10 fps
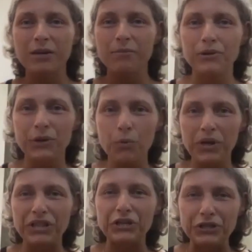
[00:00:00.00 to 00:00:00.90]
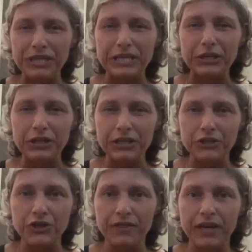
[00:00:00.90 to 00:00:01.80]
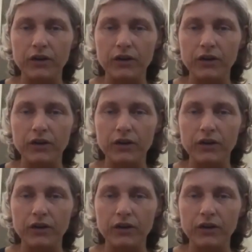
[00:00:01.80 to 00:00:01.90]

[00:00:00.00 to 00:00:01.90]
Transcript: like putting one little needle lesion there. Yeah.